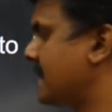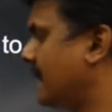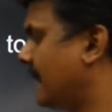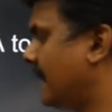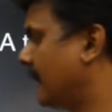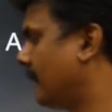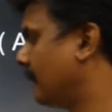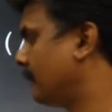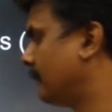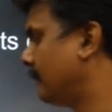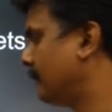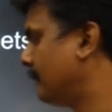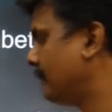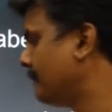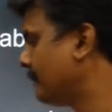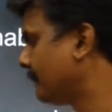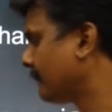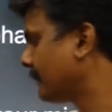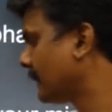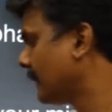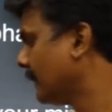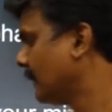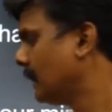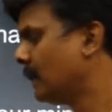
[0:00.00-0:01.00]
them.
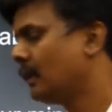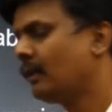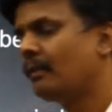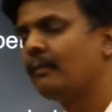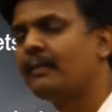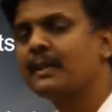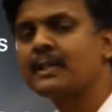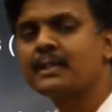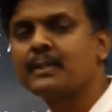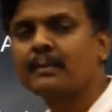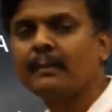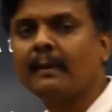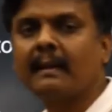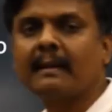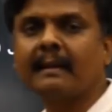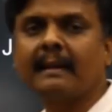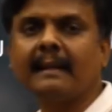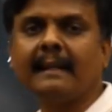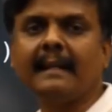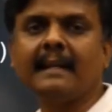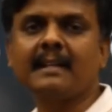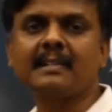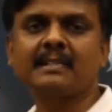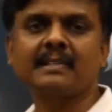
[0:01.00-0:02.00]
Visual
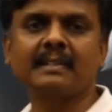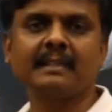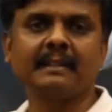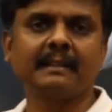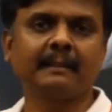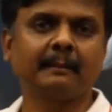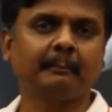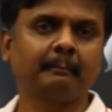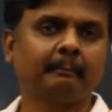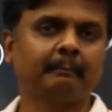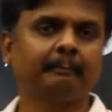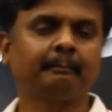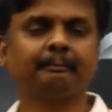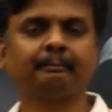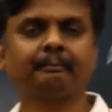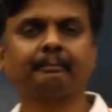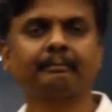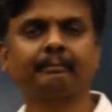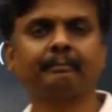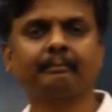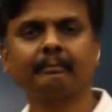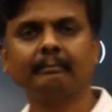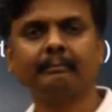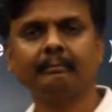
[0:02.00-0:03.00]
relation.
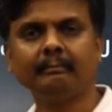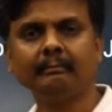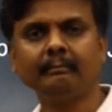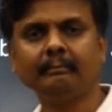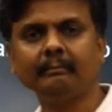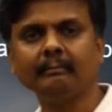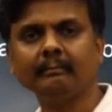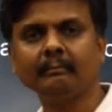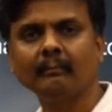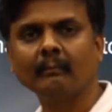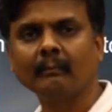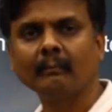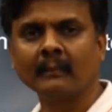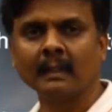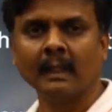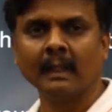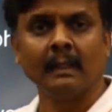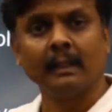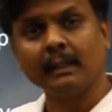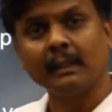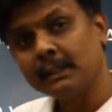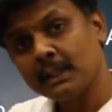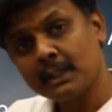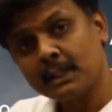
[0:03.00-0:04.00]

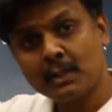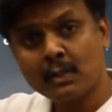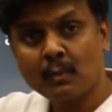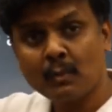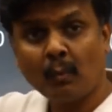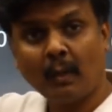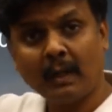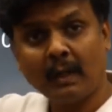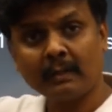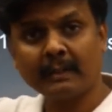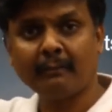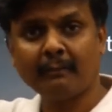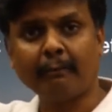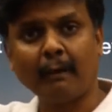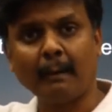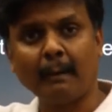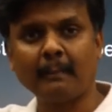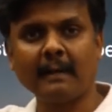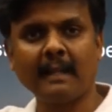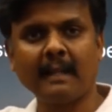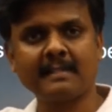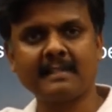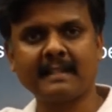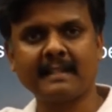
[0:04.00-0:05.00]
This is what the
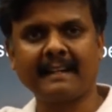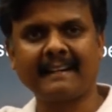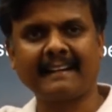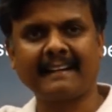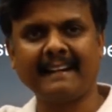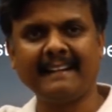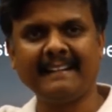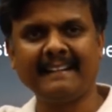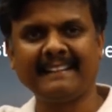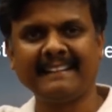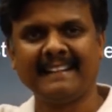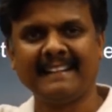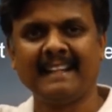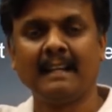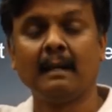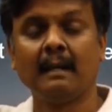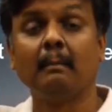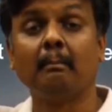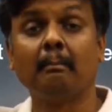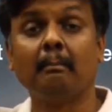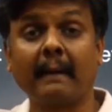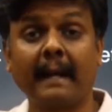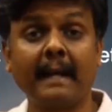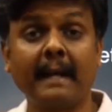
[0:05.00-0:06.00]
formula said, right?
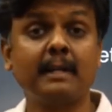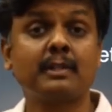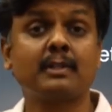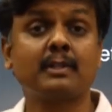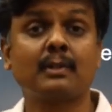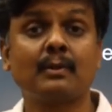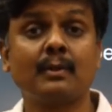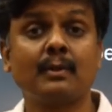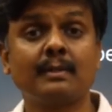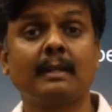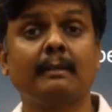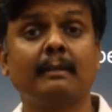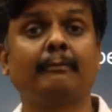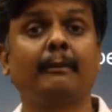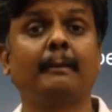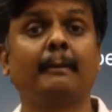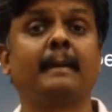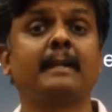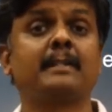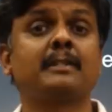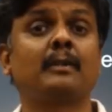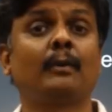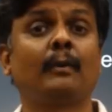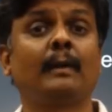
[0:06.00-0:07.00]
Brain stores
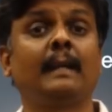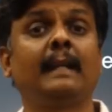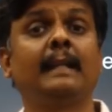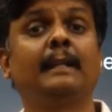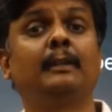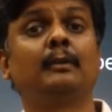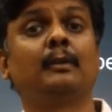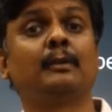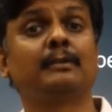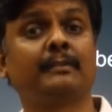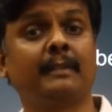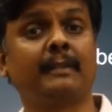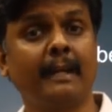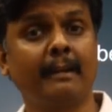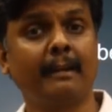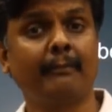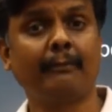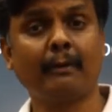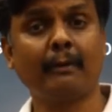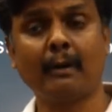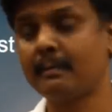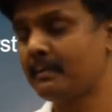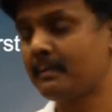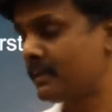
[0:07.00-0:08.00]
information only in those three
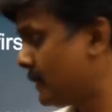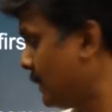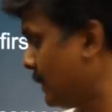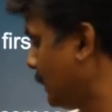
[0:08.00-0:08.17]
forms.